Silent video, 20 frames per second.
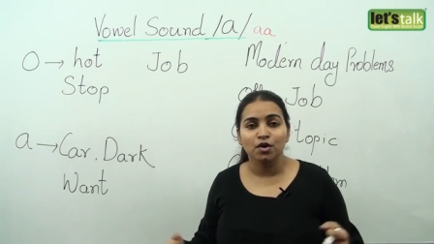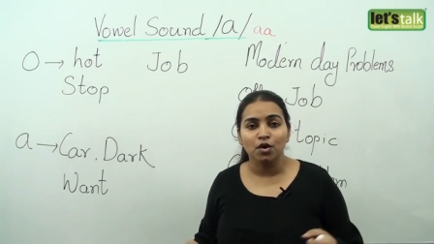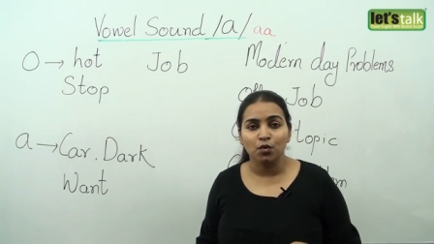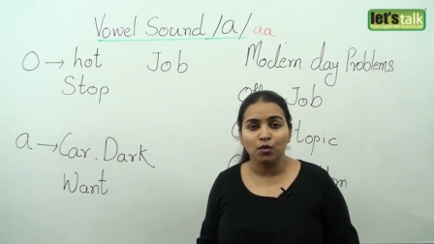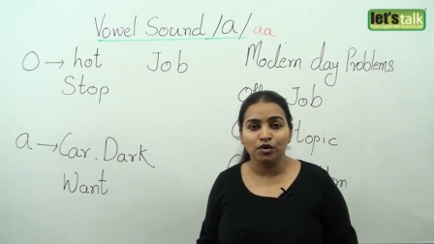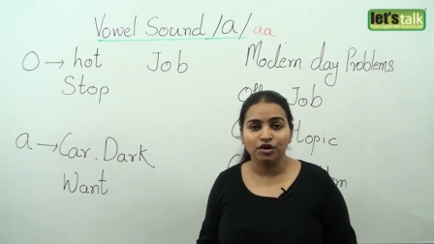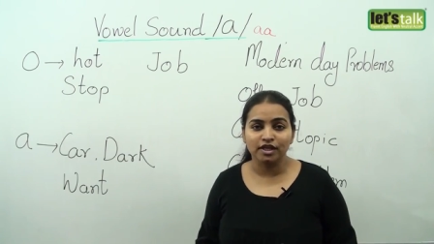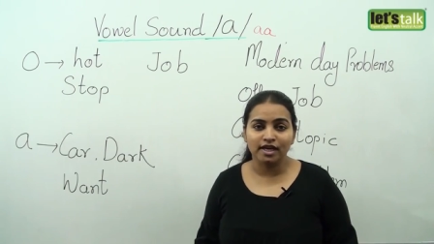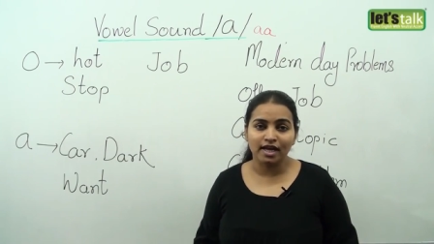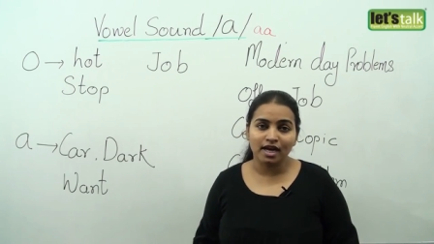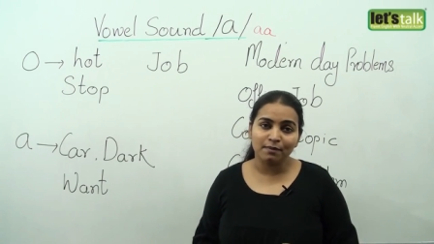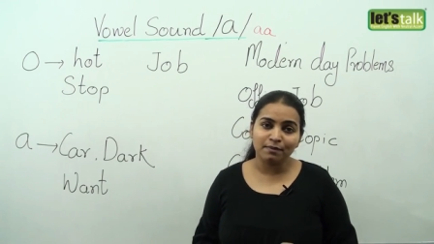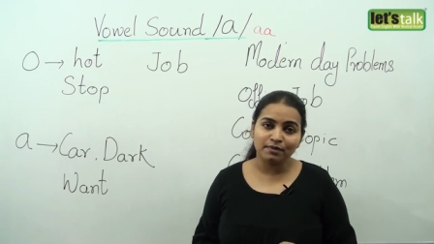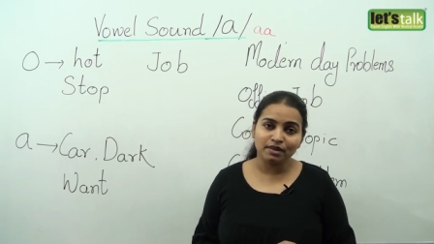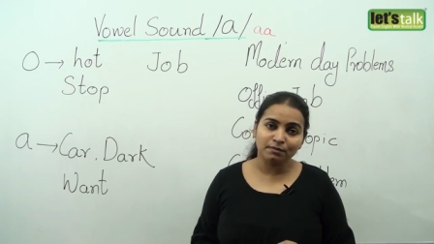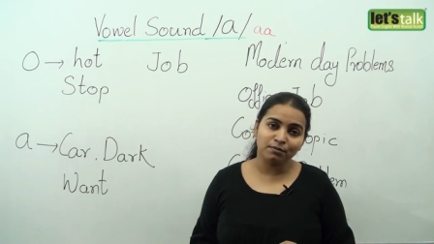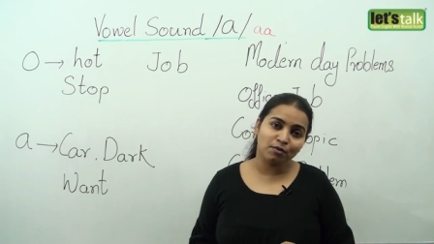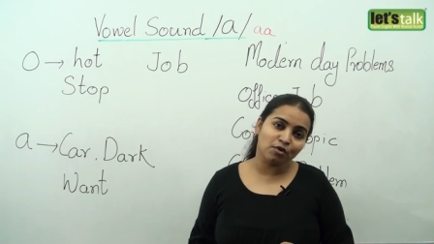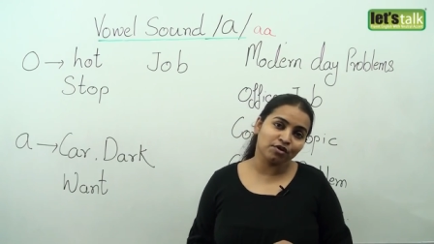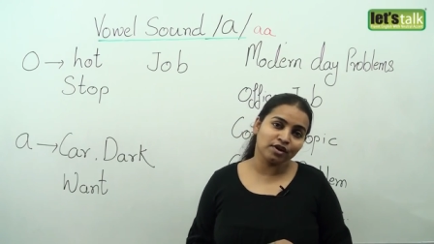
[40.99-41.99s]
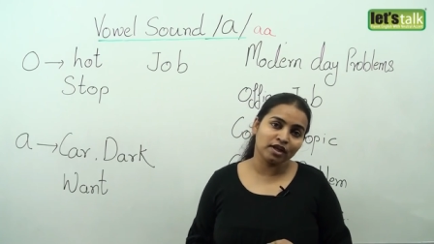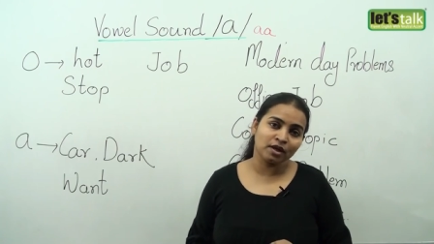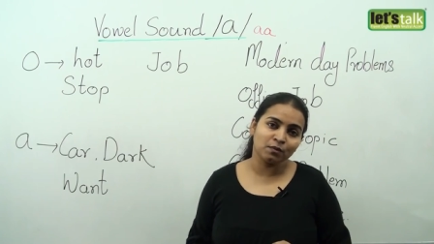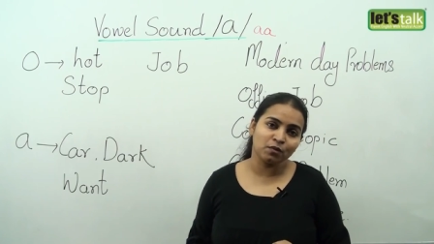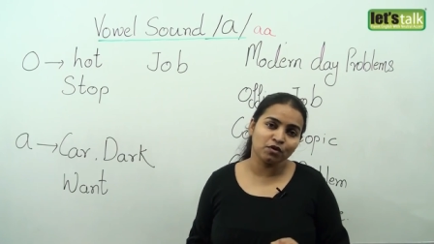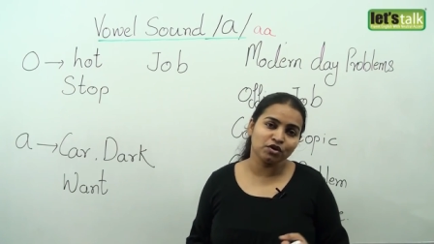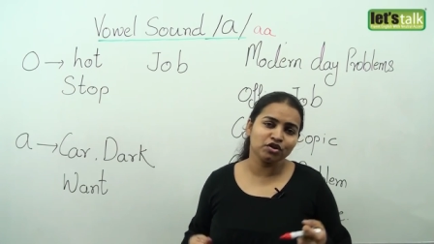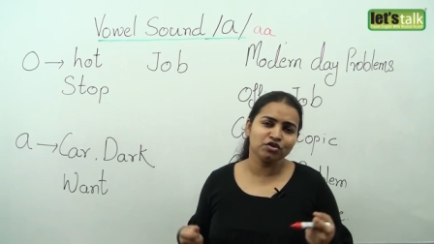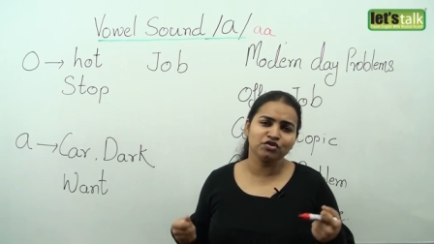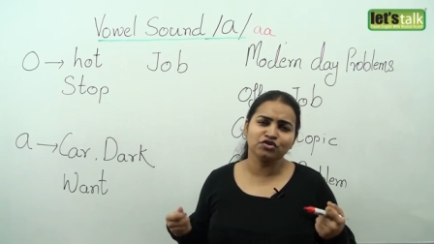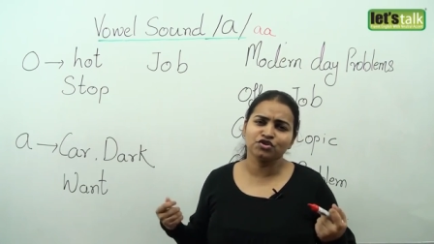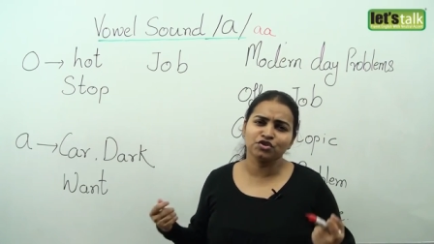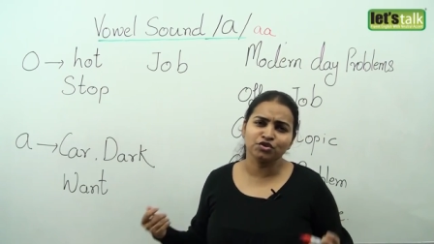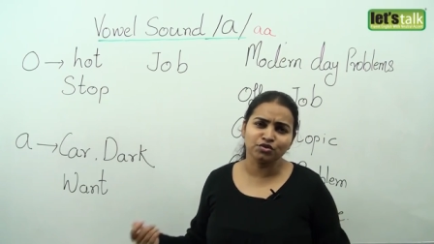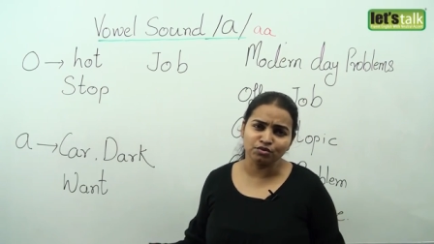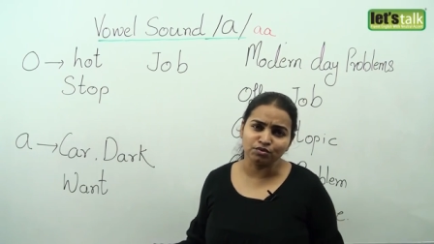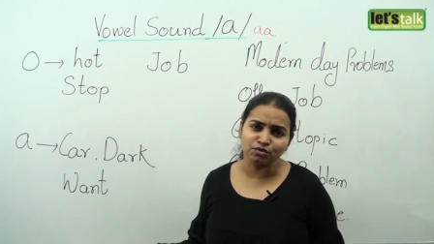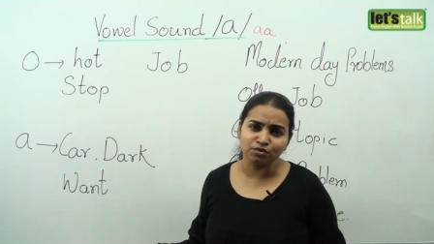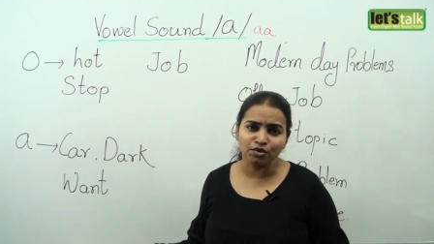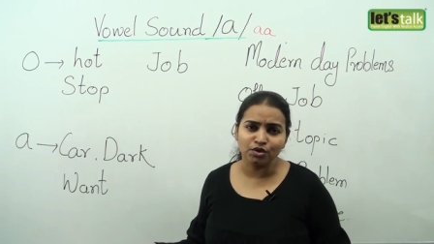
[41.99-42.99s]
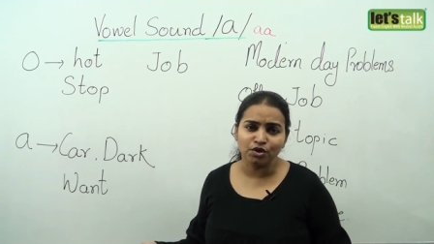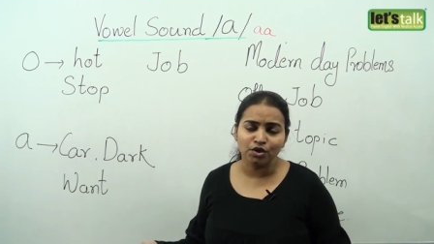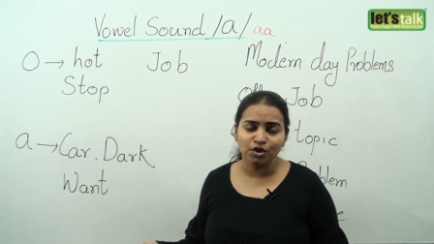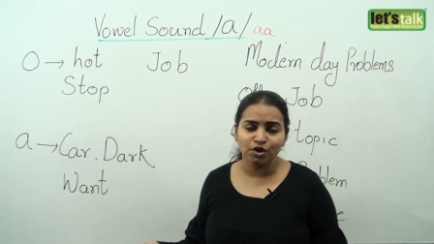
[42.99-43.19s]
When you get up in the morning, what do you do?